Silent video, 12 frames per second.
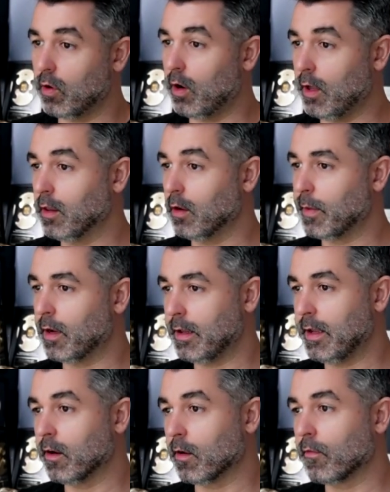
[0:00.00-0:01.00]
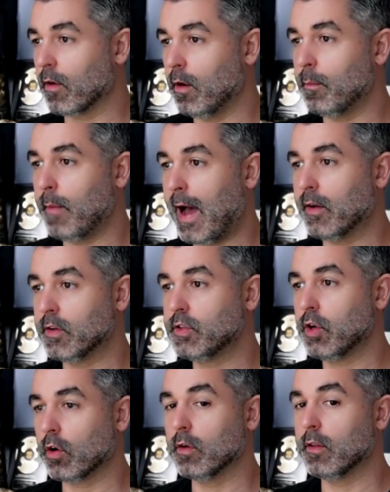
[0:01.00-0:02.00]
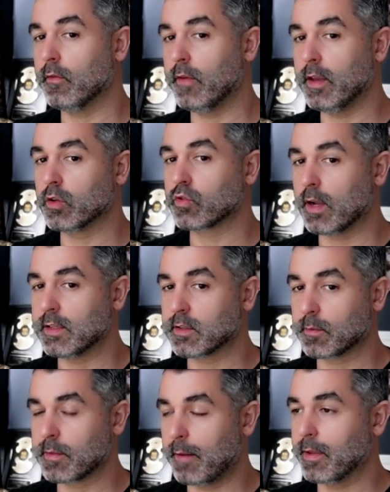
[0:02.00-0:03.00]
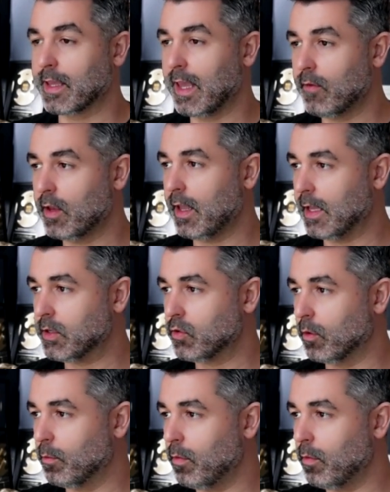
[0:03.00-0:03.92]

a little bit here from how to turn the video transcript I'm gonna give it into a blog